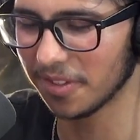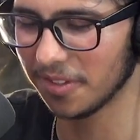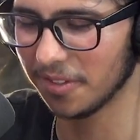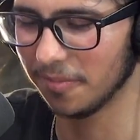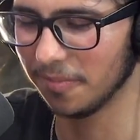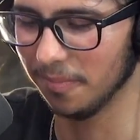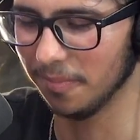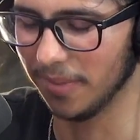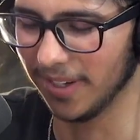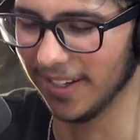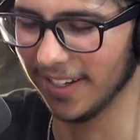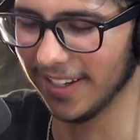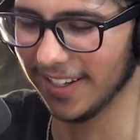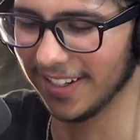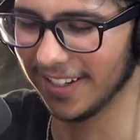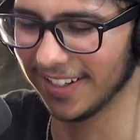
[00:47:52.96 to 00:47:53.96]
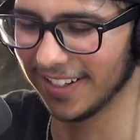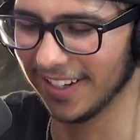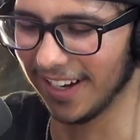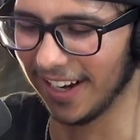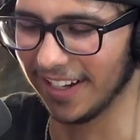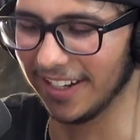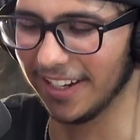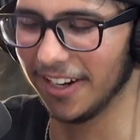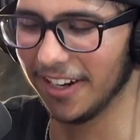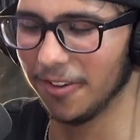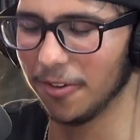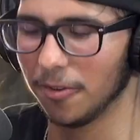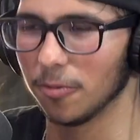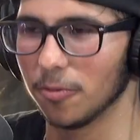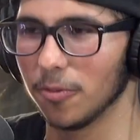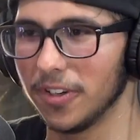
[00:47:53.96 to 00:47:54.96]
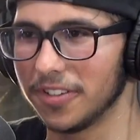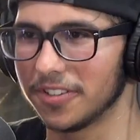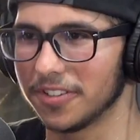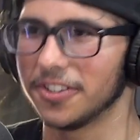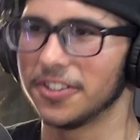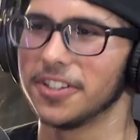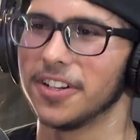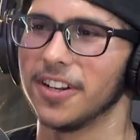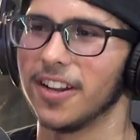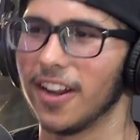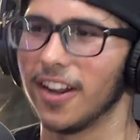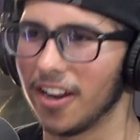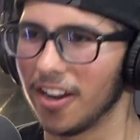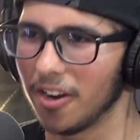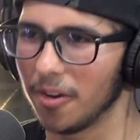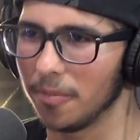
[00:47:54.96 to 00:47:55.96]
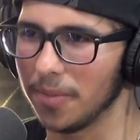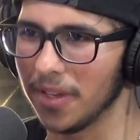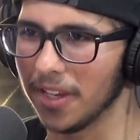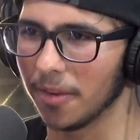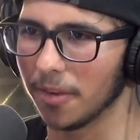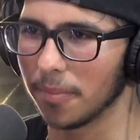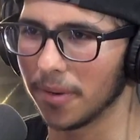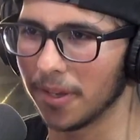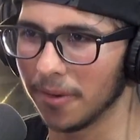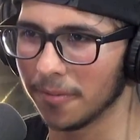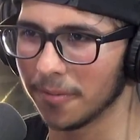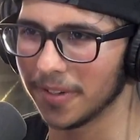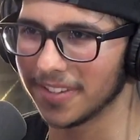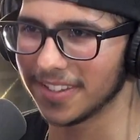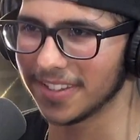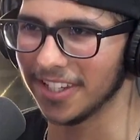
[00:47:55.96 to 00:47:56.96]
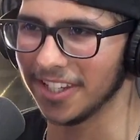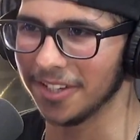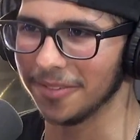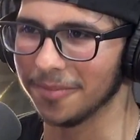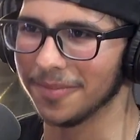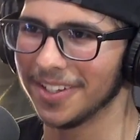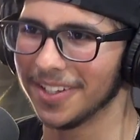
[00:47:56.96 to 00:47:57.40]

But I did a little research and it ended up being a pyramid scheme.